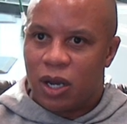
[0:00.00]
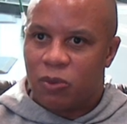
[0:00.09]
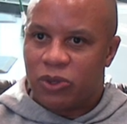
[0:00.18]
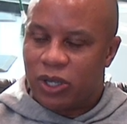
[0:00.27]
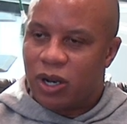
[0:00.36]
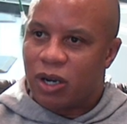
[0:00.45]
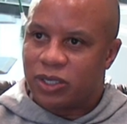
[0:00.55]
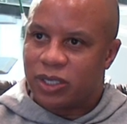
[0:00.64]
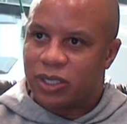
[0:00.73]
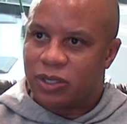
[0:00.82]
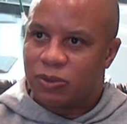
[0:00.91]
within our
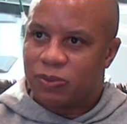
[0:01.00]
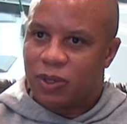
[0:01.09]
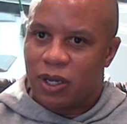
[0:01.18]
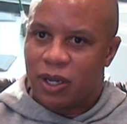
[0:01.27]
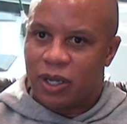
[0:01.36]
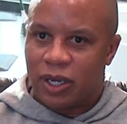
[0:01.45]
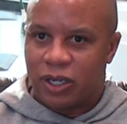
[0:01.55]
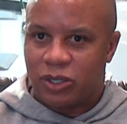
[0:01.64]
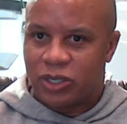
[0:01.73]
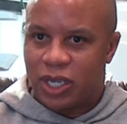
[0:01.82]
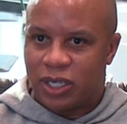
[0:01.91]
system and
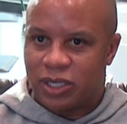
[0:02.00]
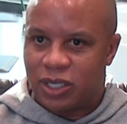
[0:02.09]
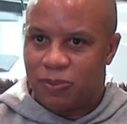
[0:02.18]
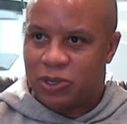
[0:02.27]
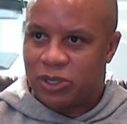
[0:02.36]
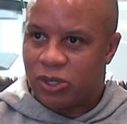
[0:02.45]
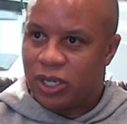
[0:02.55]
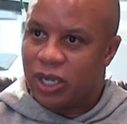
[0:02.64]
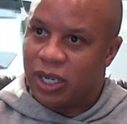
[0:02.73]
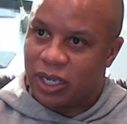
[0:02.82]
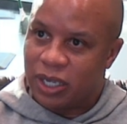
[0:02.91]
understand the symmetry
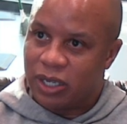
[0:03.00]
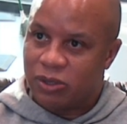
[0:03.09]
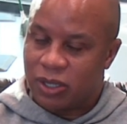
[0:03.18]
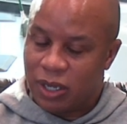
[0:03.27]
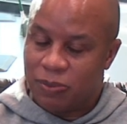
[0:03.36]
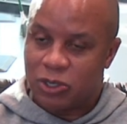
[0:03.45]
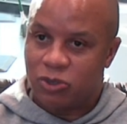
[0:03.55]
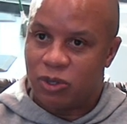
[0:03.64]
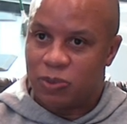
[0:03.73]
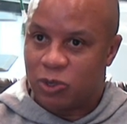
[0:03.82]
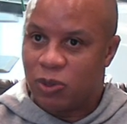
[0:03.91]
and
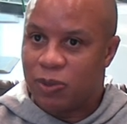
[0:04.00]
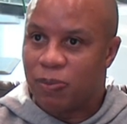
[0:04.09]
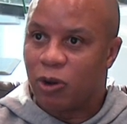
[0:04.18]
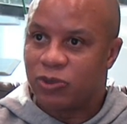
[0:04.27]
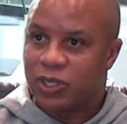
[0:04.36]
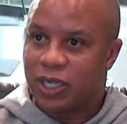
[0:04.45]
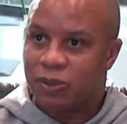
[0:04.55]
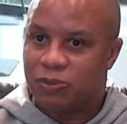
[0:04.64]
chemistry between both teams.